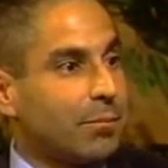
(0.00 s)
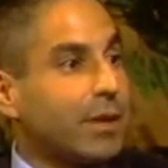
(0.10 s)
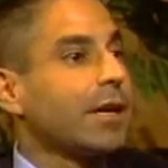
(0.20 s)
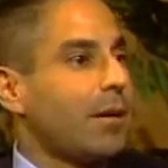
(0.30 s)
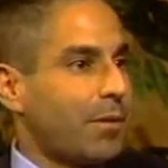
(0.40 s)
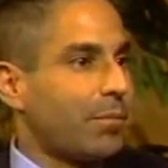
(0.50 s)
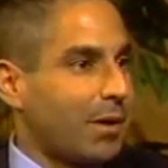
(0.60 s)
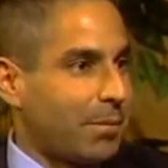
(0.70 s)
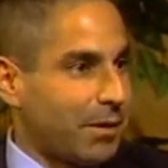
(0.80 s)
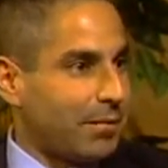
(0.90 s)
bringing up our
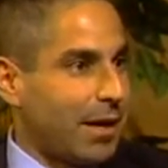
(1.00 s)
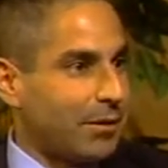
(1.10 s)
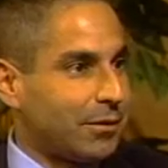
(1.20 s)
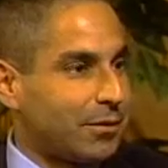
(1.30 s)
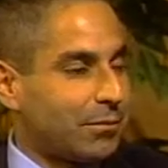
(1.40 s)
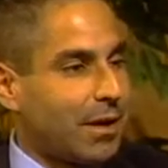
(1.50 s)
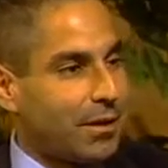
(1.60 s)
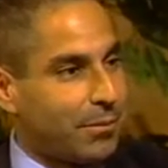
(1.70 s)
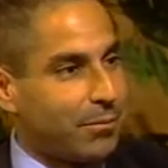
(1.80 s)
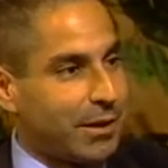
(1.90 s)
property values
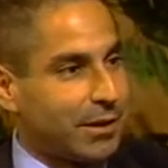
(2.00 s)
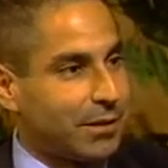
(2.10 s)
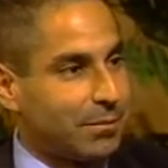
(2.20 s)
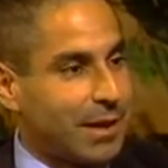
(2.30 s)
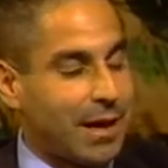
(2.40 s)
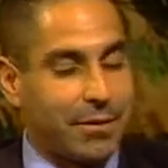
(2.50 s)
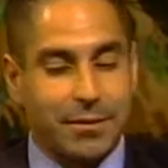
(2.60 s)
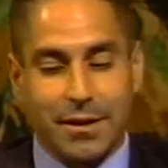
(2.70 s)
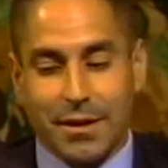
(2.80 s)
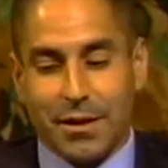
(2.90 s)
rather than bringing them
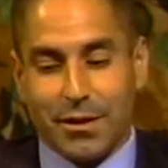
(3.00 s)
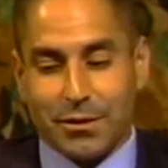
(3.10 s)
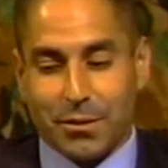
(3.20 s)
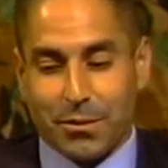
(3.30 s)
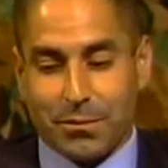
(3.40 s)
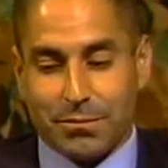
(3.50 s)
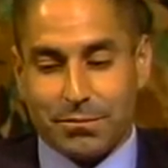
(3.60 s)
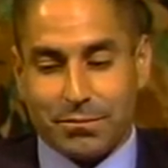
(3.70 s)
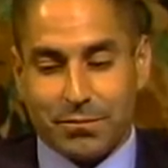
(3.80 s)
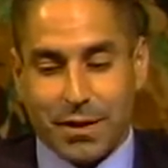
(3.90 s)
down. So
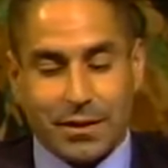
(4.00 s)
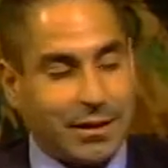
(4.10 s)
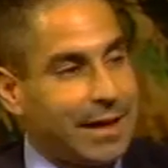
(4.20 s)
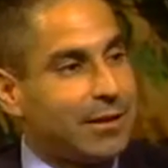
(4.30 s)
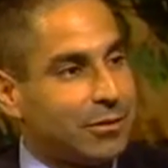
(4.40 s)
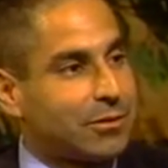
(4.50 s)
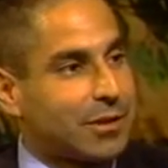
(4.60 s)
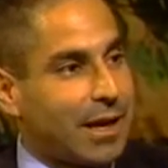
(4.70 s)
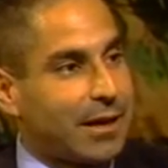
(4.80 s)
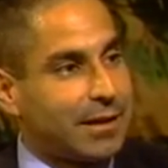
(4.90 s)
on the land use
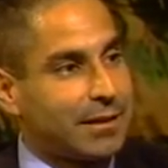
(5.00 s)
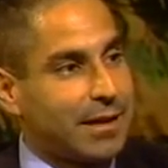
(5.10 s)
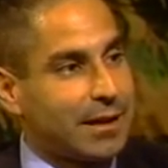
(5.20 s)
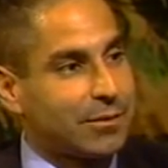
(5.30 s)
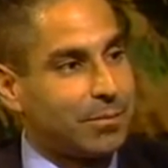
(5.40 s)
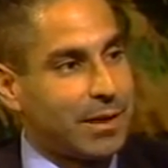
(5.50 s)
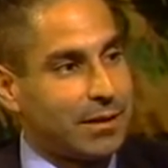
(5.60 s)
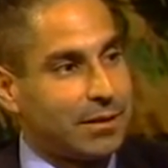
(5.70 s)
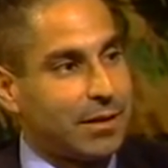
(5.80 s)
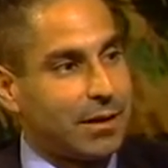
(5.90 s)
side, that's
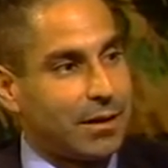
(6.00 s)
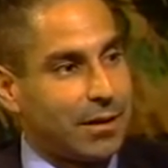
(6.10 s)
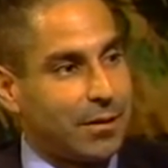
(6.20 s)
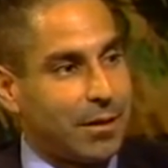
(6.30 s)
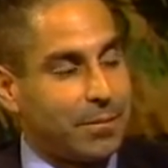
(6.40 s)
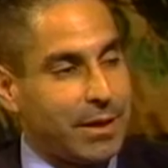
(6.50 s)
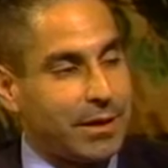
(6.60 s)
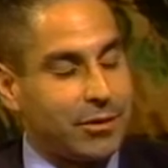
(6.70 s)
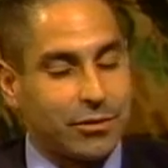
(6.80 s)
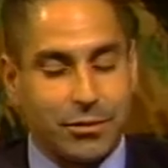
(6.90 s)
been a
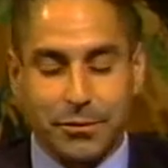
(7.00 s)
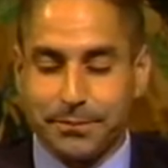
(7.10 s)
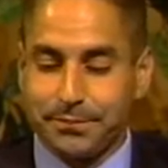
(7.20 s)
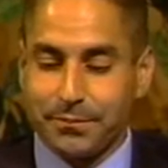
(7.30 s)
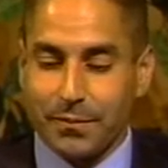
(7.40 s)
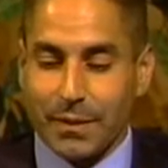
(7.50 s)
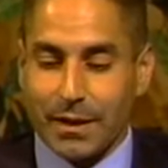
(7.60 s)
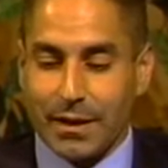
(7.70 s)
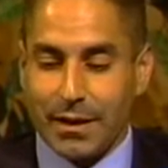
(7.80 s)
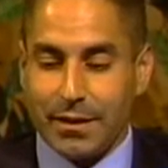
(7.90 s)
big issue.
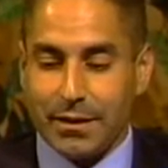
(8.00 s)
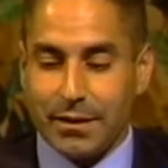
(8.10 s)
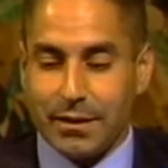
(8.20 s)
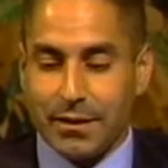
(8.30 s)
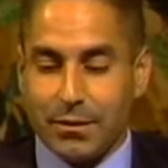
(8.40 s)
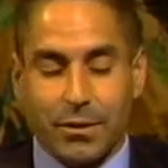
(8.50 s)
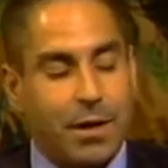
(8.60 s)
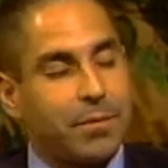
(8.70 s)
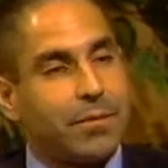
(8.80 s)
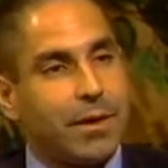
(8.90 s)
I think a
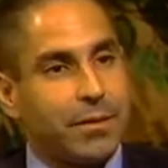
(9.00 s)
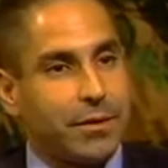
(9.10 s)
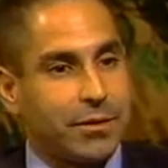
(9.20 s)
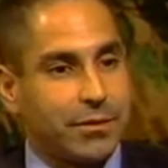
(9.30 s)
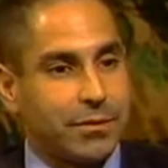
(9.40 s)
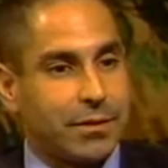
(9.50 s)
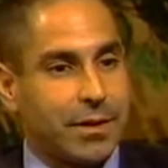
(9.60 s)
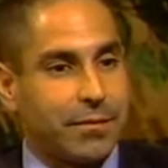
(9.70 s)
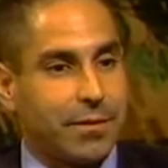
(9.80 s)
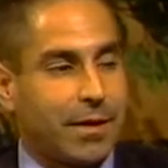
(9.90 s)
couple of other issues
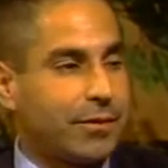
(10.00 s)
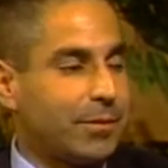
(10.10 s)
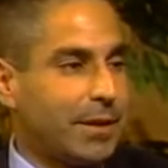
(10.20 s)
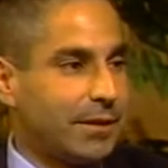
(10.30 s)
have obviously